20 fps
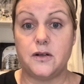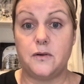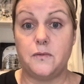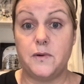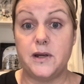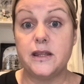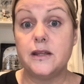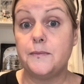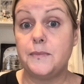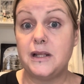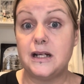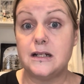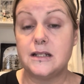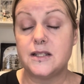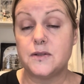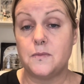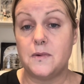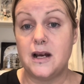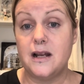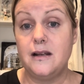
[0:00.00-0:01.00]
with a
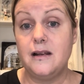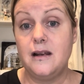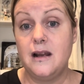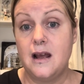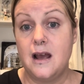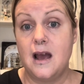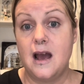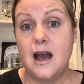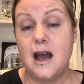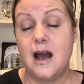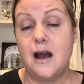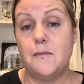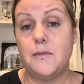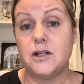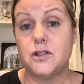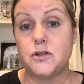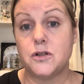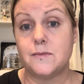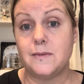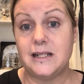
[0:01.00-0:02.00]
+1. I
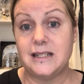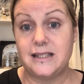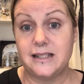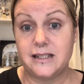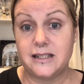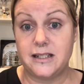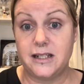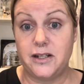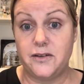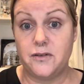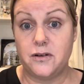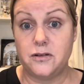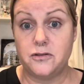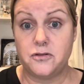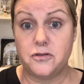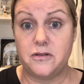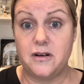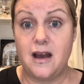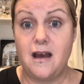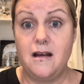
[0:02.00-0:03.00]
took my 16-year-old
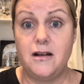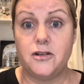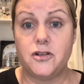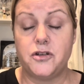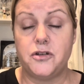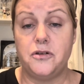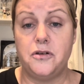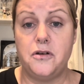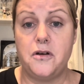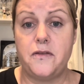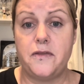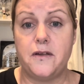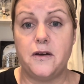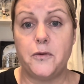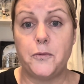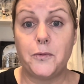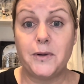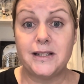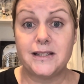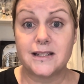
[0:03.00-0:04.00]
daughter to the
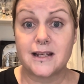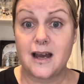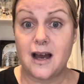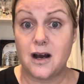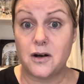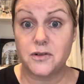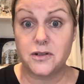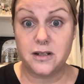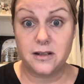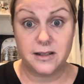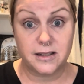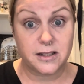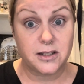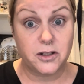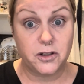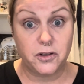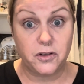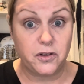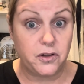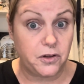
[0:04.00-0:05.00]
Ritz-Carlton. It's a
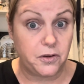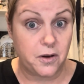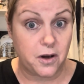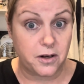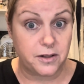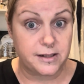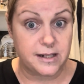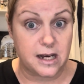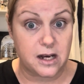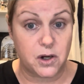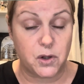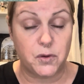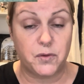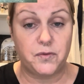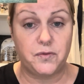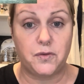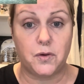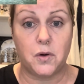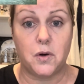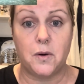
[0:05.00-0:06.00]
new hotel
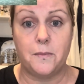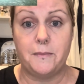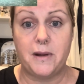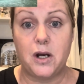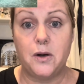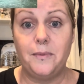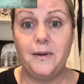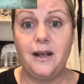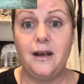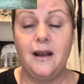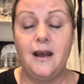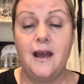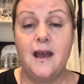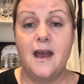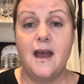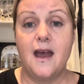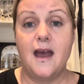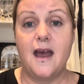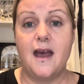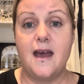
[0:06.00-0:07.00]
for Melbourne,
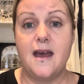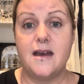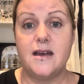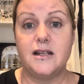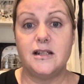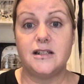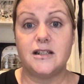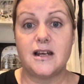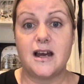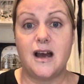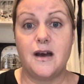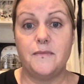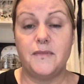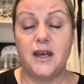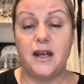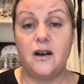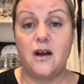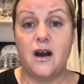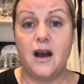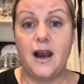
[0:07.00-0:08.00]
and
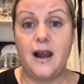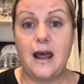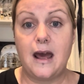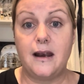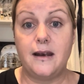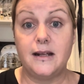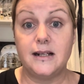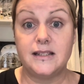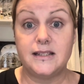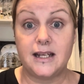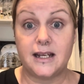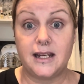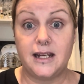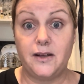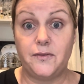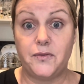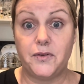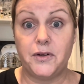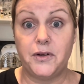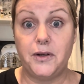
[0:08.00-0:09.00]
they'd hired out an
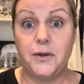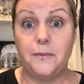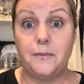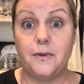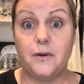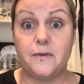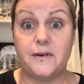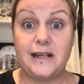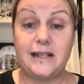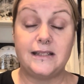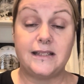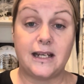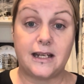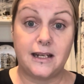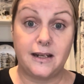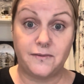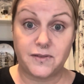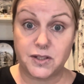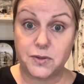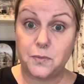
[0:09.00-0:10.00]
executive room or an
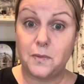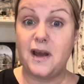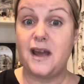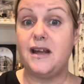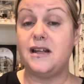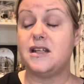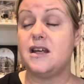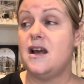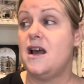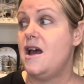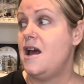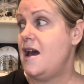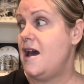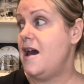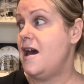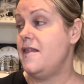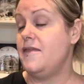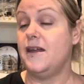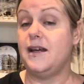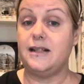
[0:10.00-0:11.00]
executive suite,
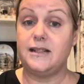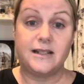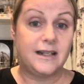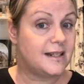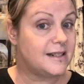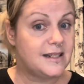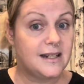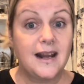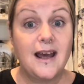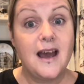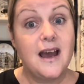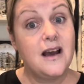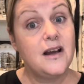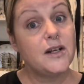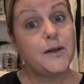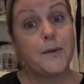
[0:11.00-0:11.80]
and they decked it out.